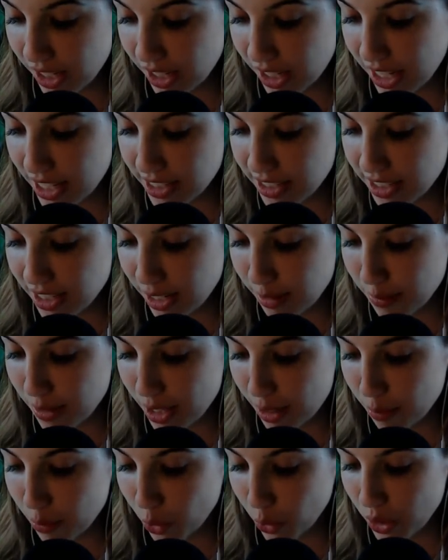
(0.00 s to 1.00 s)
It seemed
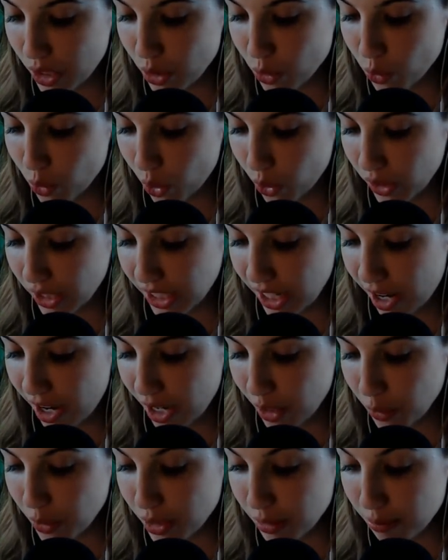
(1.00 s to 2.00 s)
that Moody's rolling
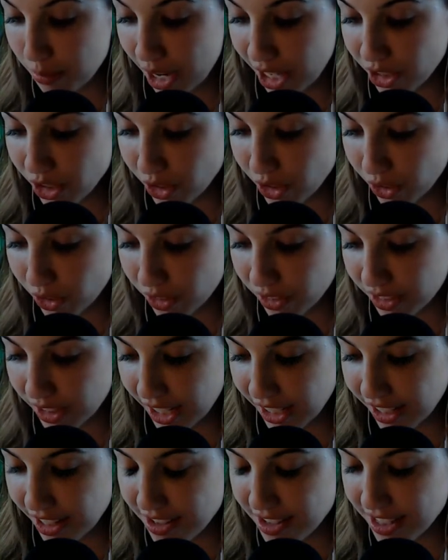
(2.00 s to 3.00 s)
eye was magical
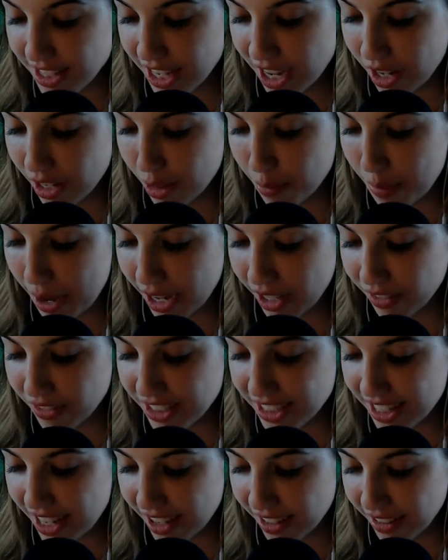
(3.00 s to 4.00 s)
and could see out of the back of
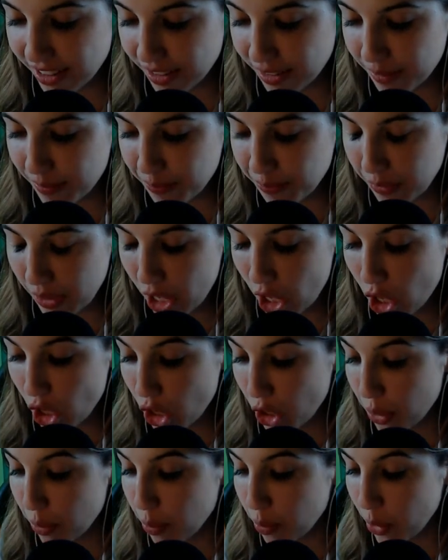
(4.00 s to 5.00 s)
his head.
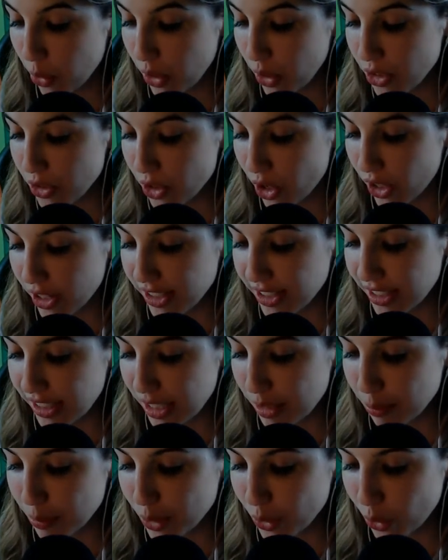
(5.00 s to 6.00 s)
Moody started to
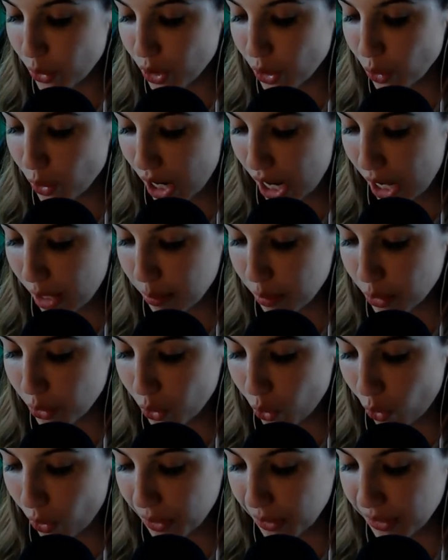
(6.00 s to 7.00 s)
limp toward Crabbe,
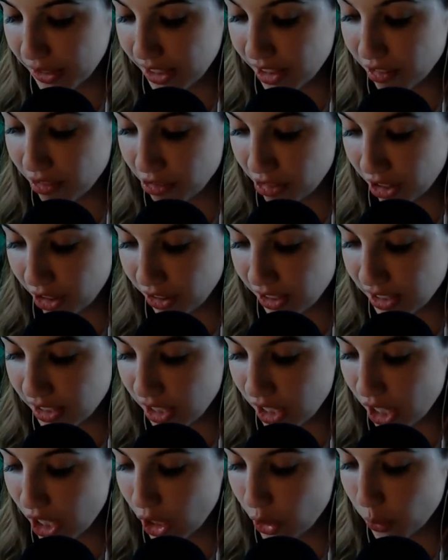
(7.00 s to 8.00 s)
Goyle, and the ferret,
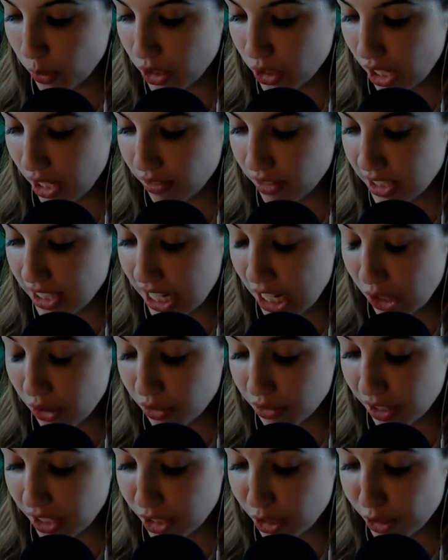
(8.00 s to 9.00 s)
which gave a
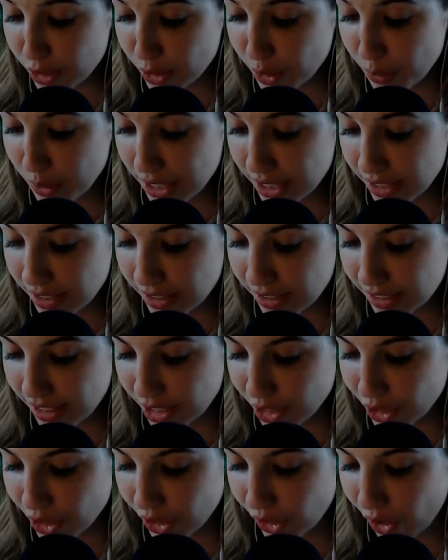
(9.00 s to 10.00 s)
terrified squeak and
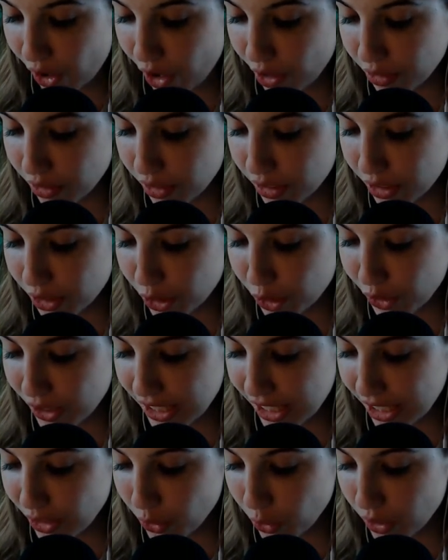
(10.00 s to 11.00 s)
took off,
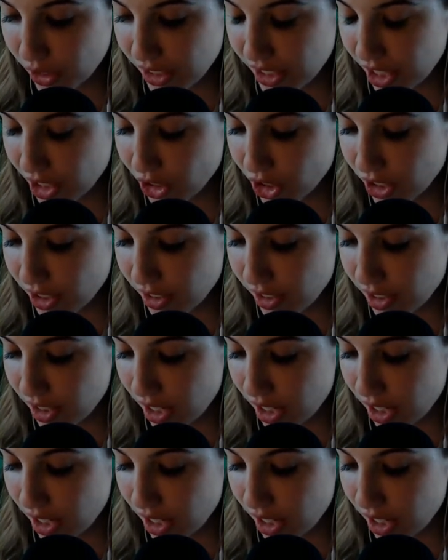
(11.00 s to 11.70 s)
streaking toward the dungeons.